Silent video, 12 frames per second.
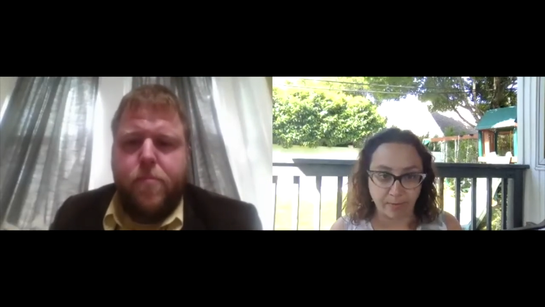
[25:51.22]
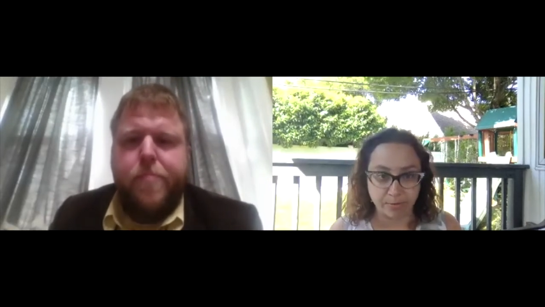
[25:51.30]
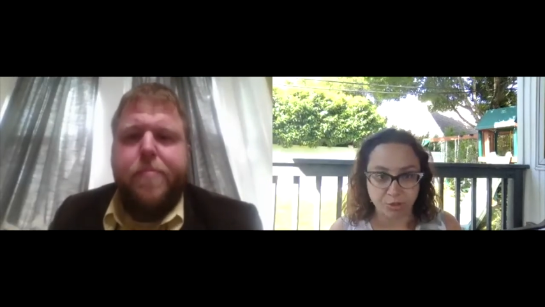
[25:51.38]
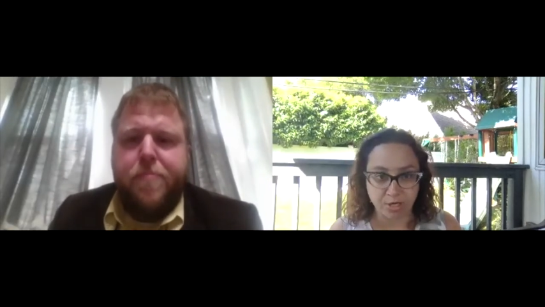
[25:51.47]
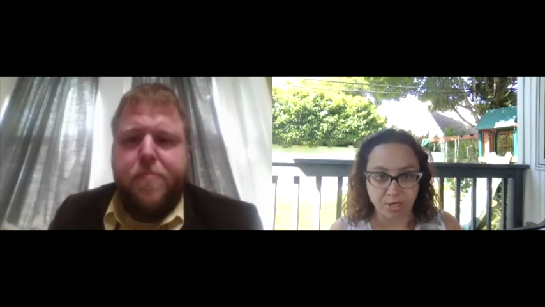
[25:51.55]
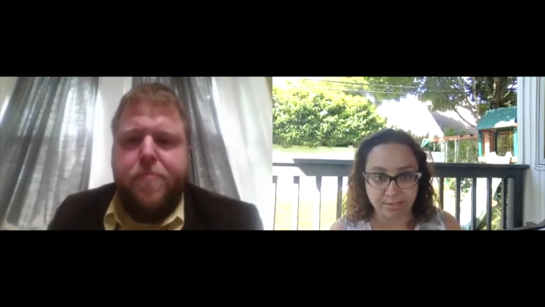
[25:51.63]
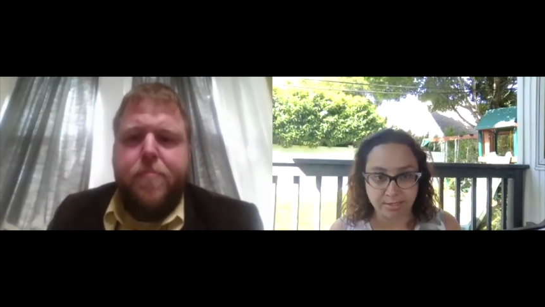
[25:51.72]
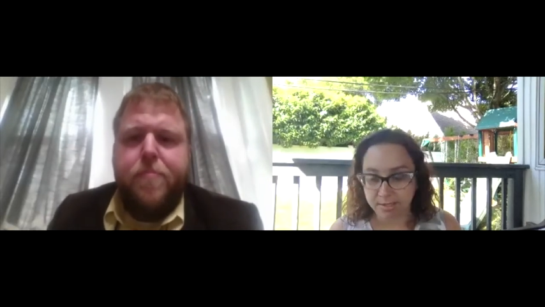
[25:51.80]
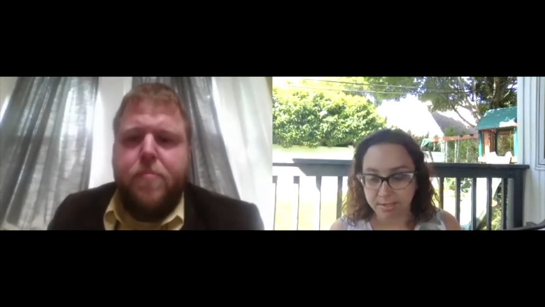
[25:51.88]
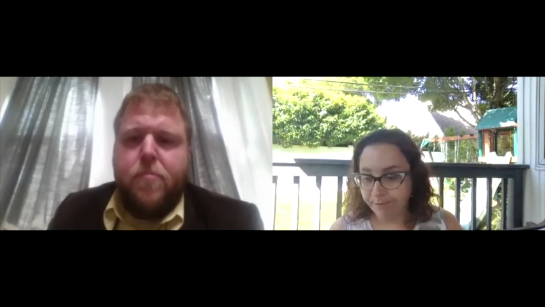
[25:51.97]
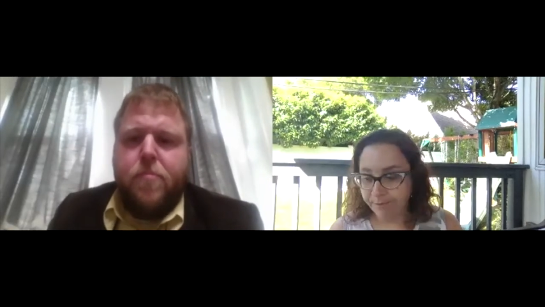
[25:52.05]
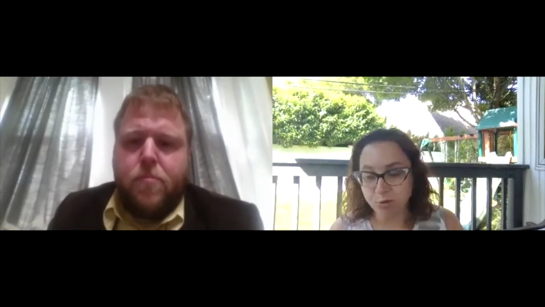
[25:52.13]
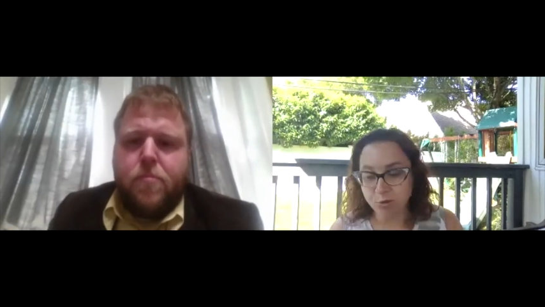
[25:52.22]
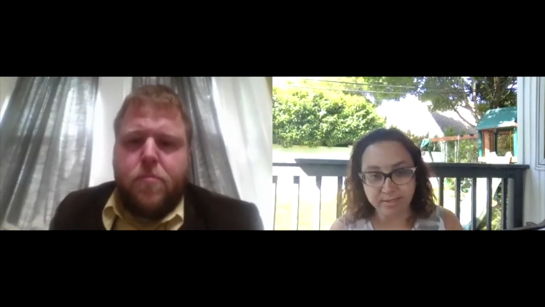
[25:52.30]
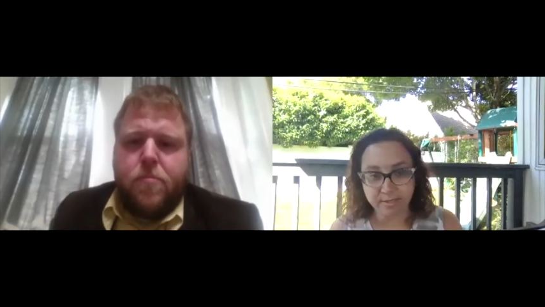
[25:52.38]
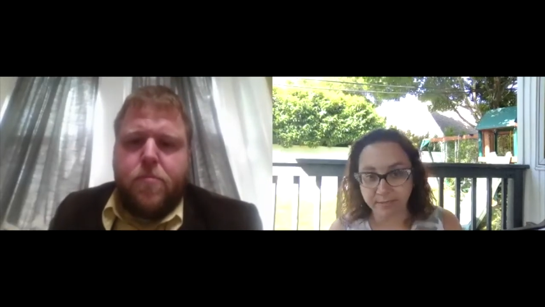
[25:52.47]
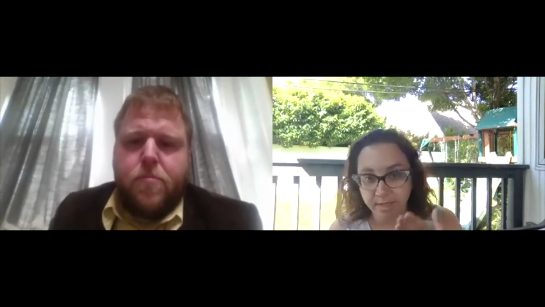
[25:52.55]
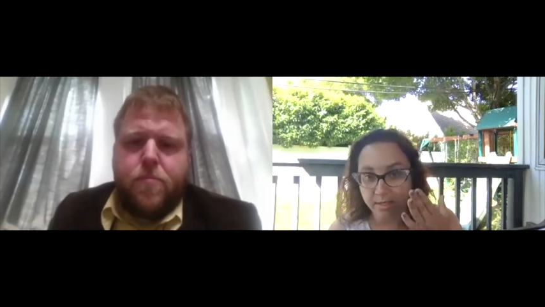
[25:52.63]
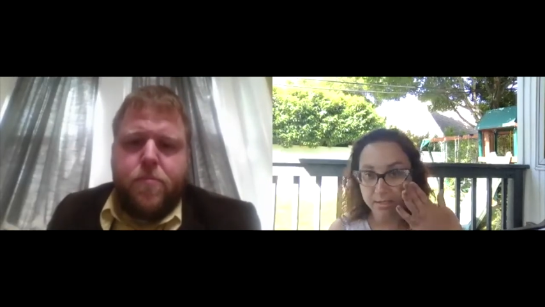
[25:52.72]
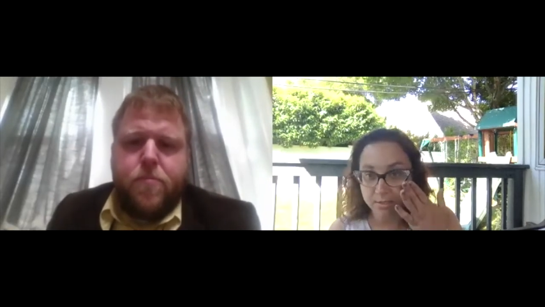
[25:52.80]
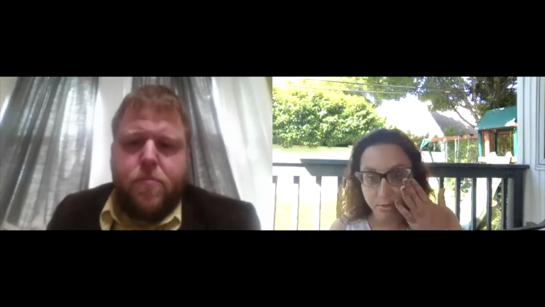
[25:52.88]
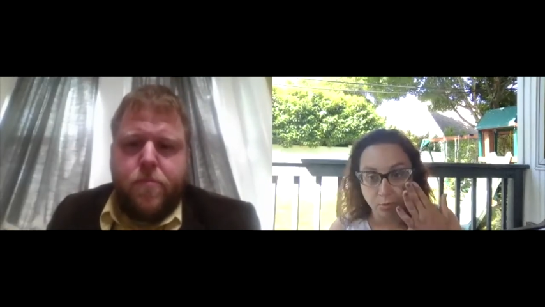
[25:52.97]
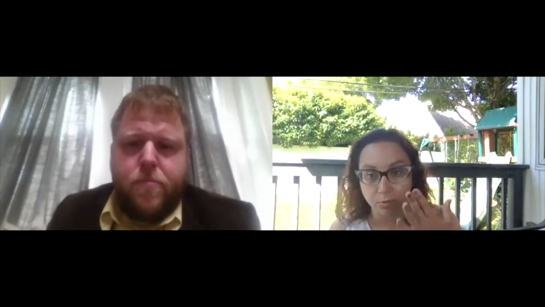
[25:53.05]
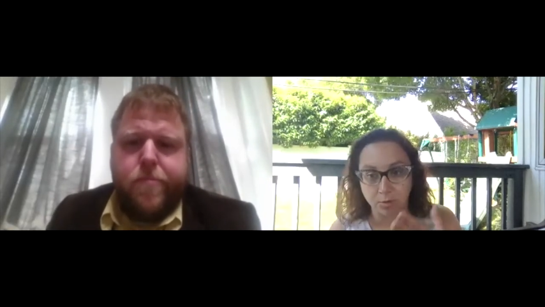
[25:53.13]
Speaker 1: were just doing something in the
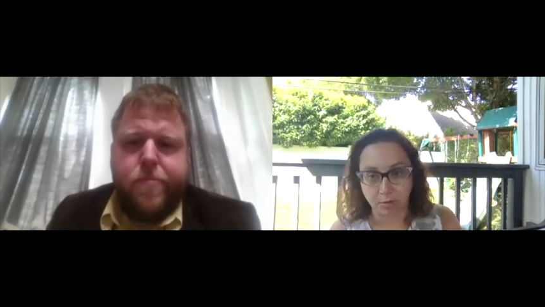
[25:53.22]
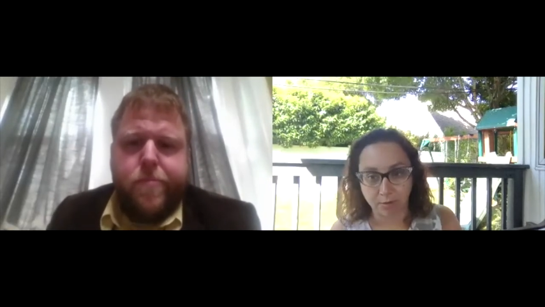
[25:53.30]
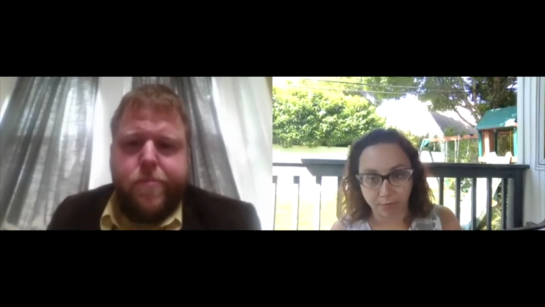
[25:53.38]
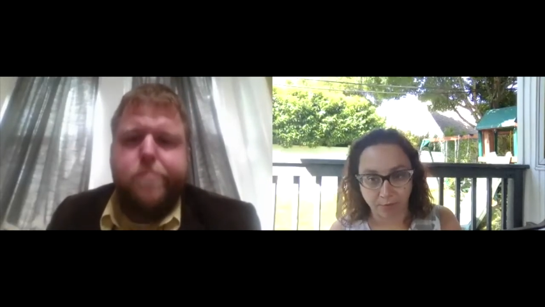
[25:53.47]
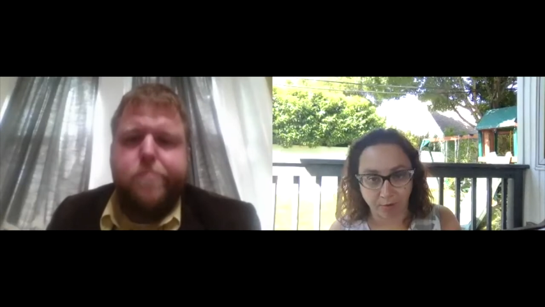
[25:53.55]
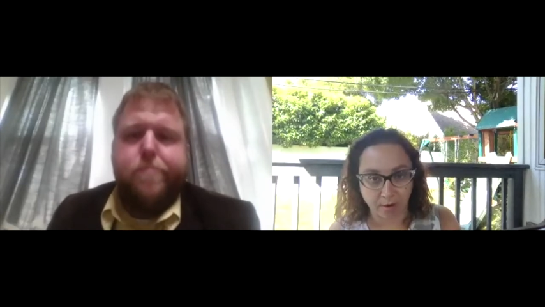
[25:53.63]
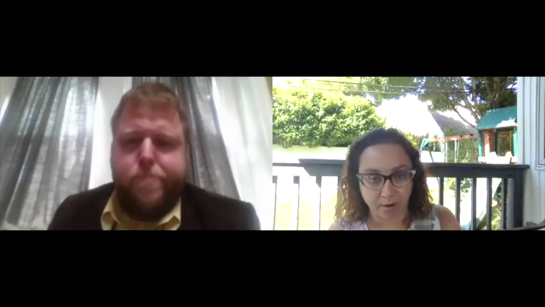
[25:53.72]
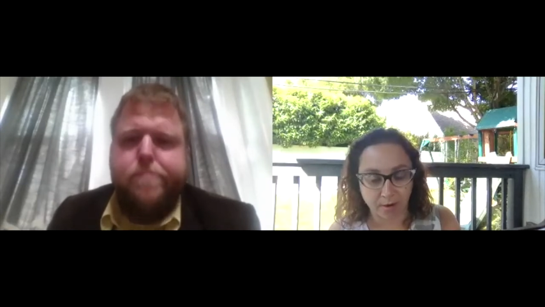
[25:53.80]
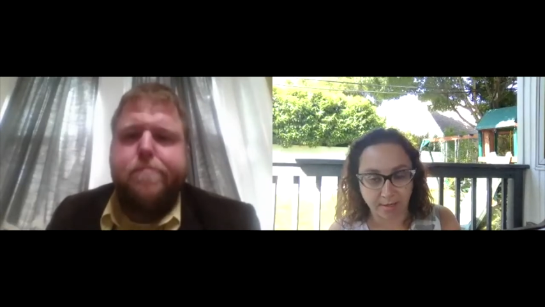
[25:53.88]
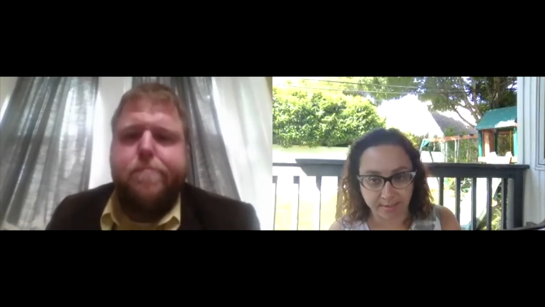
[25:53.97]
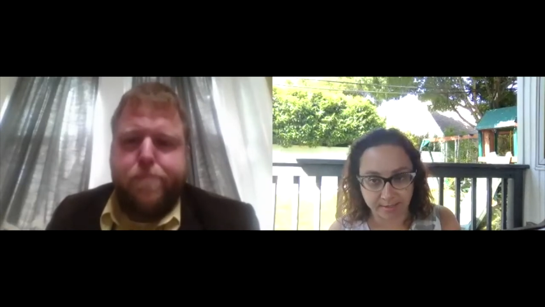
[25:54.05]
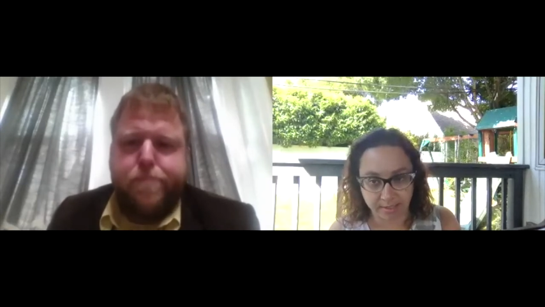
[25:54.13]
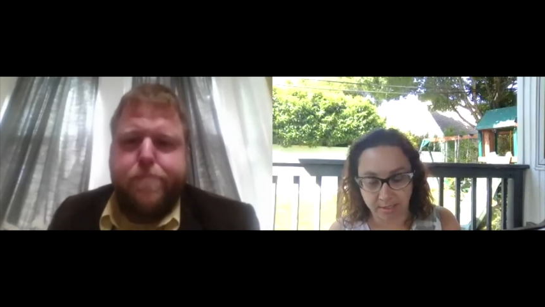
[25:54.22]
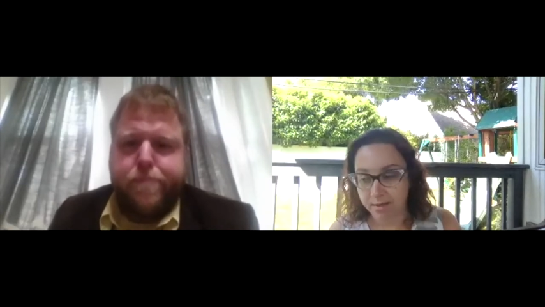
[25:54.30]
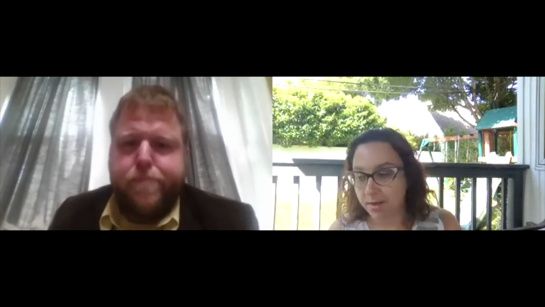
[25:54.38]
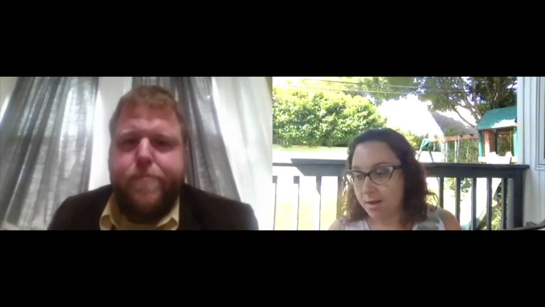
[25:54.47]
school for Hindi.